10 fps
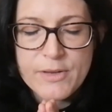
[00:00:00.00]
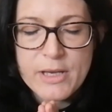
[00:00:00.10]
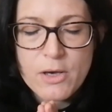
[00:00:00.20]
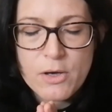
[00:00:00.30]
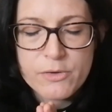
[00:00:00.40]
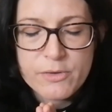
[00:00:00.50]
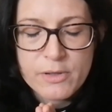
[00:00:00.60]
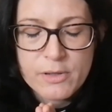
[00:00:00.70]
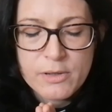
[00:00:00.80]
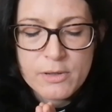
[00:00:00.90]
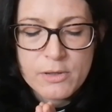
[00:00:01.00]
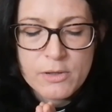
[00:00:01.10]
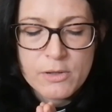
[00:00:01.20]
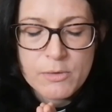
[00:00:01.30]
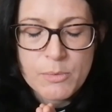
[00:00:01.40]
Dear God,
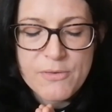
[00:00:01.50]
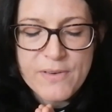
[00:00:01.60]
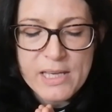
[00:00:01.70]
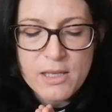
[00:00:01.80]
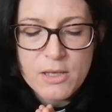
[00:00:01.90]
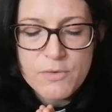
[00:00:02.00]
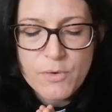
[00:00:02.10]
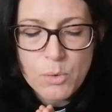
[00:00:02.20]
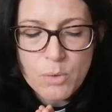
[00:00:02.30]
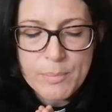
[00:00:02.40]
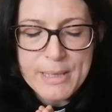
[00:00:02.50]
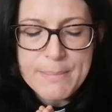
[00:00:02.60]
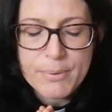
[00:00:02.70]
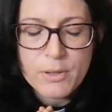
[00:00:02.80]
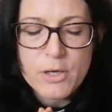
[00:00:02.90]
we thank you for all the
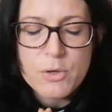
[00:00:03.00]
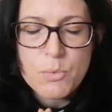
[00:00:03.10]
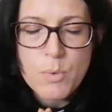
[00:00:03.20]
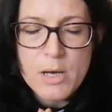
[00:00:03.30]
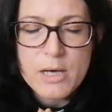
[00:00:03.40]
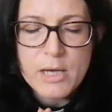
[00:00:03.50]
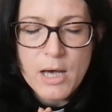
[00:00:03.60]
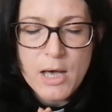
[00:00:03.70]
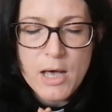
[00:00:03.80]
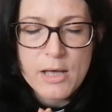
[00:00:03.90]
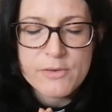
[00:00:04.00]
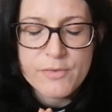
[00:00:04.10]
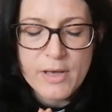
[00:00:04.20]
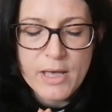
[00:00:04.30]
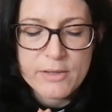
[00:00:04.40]
people who work hard
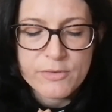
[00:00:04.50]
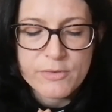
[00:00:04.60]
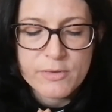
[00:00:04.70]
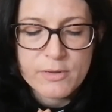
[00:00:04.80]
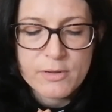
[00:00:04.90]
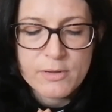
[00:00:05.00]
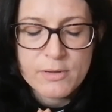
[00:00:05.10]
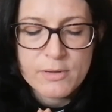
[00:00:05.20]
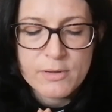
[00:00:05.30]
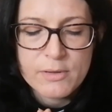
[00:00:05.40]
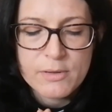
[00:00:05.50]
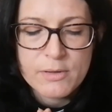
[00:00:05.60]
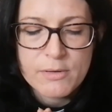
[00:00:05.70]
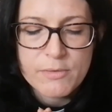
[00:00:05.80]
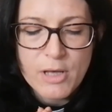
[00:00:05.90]
for us,
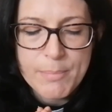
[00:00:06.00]
for